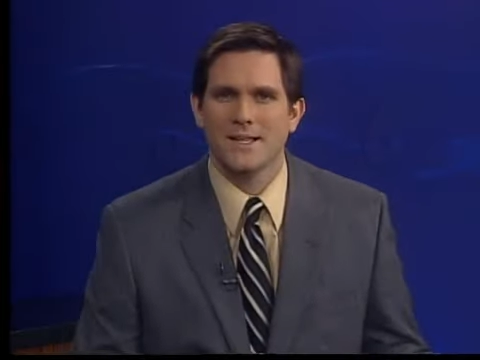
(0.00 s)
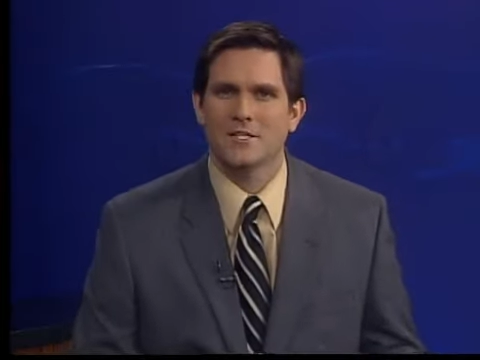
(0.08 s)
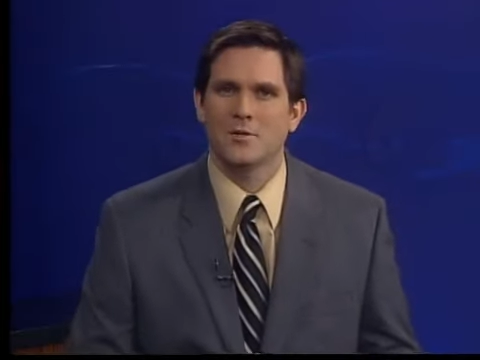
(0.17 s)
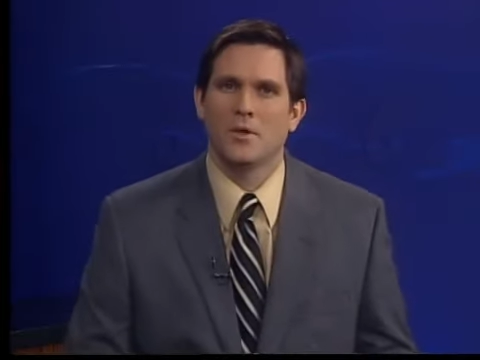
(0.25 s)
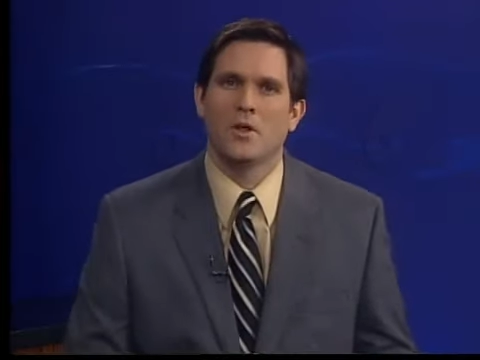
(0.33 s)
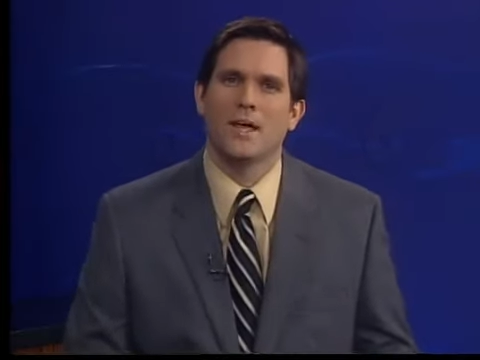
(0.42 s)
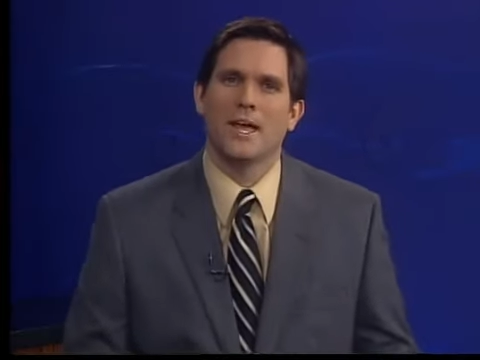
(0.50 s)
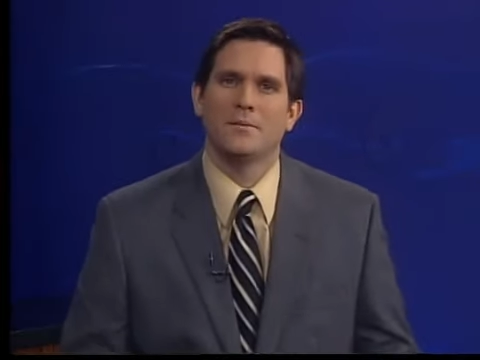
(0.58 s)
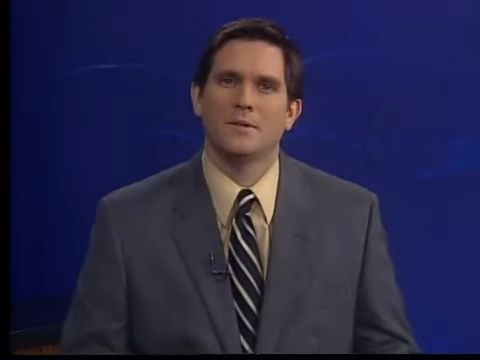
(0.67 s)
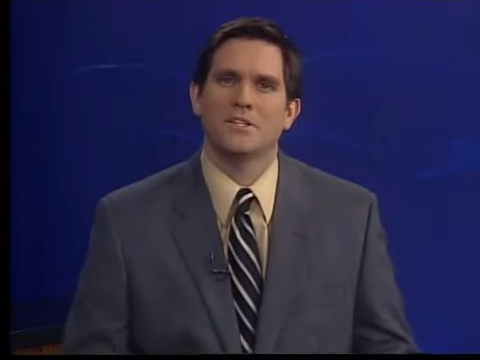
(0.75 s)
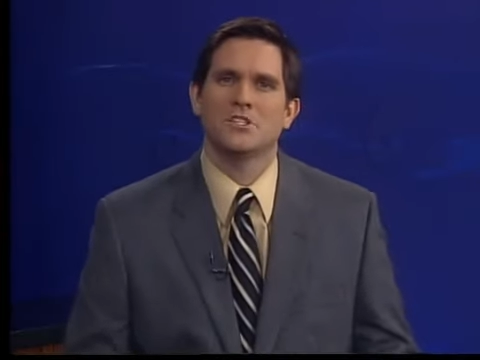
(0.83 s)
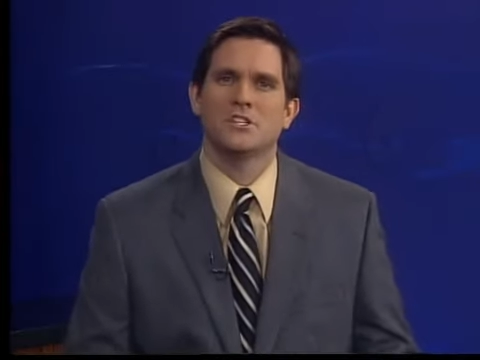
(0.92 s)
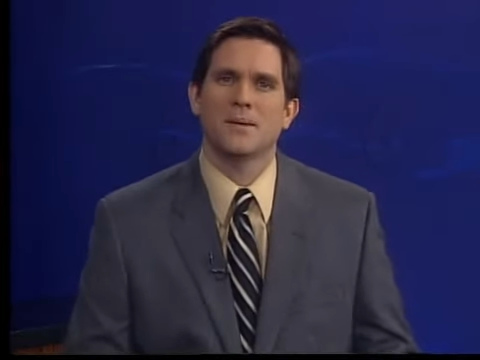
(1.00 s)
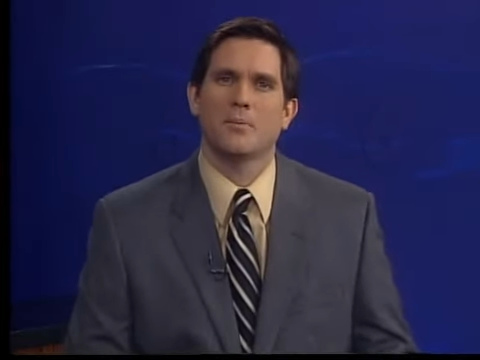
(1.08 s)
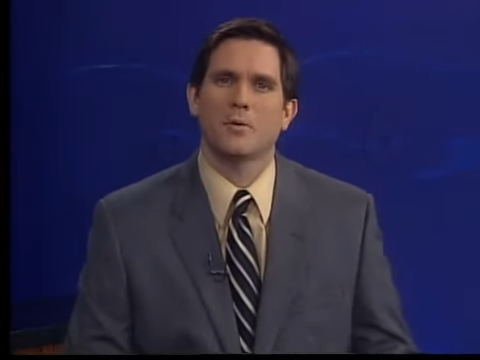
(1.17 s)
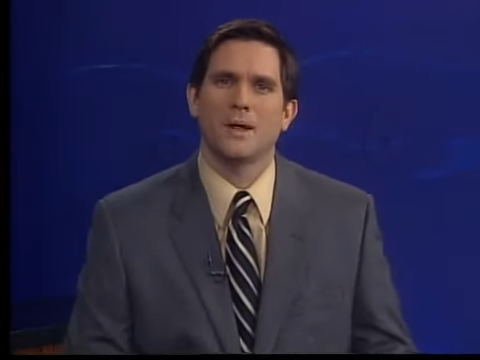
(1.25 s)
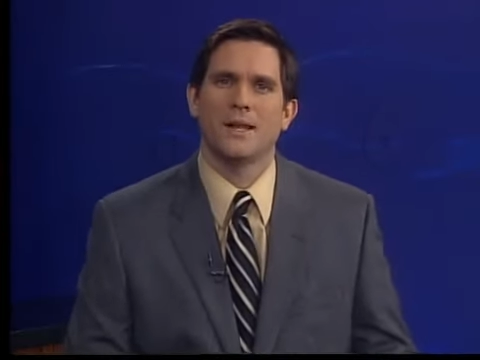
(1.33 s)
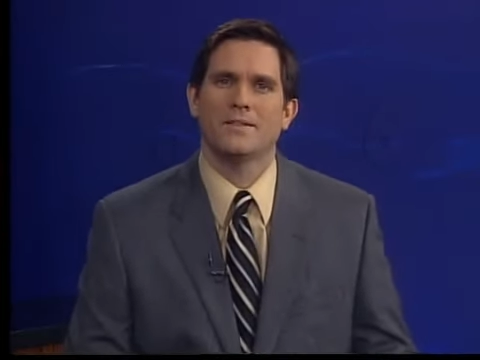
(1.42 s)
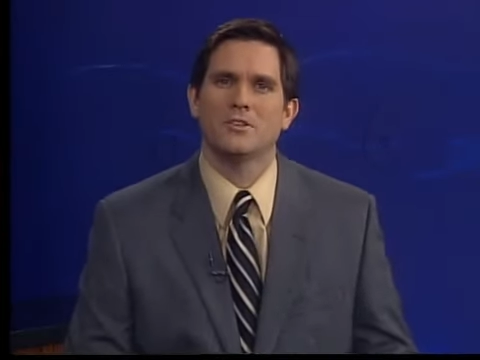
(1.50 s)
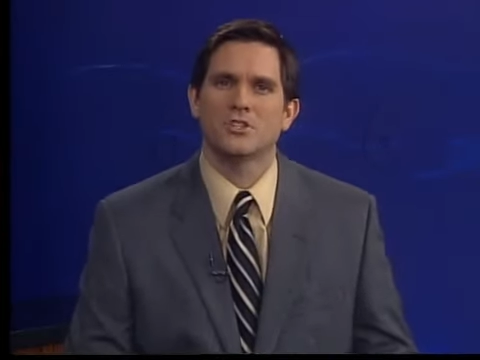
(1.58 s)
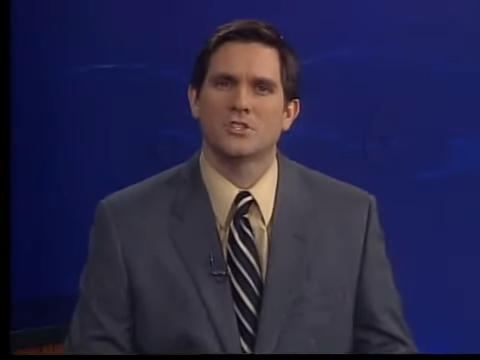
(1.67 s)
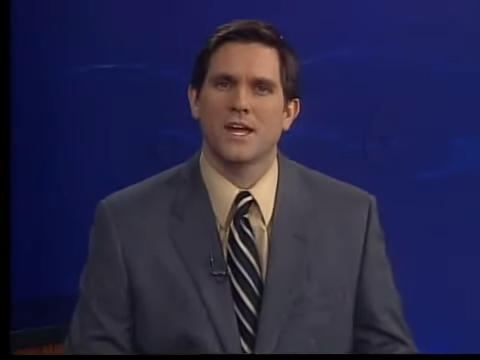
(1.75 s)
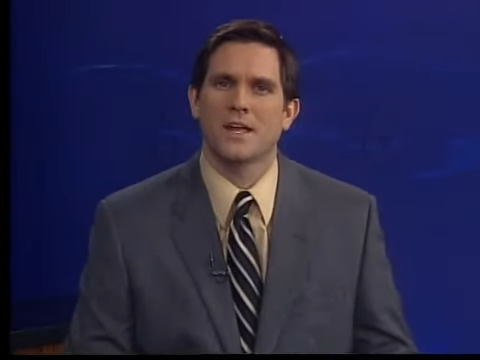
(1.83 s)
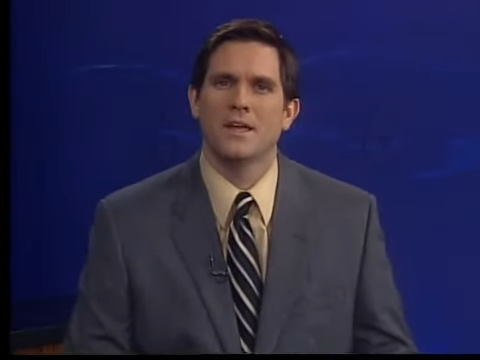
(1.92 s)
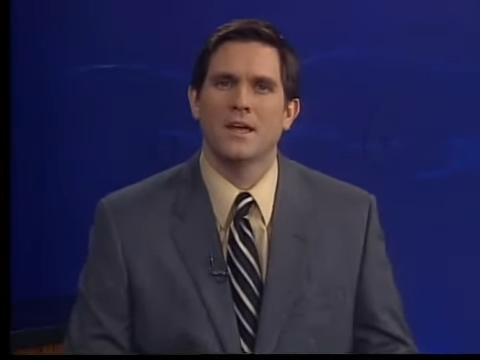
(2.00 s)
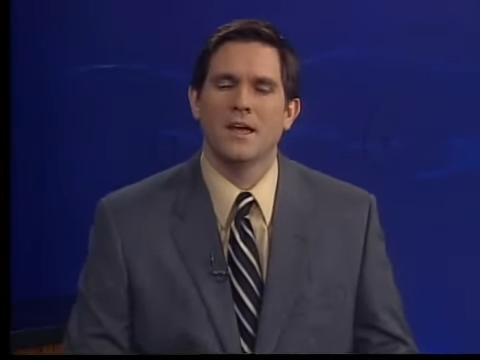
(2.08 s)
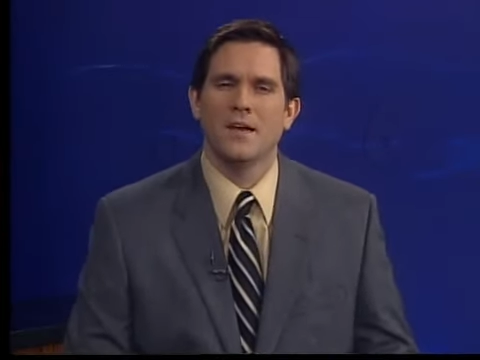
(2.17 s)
That's a bill aimed at separating the state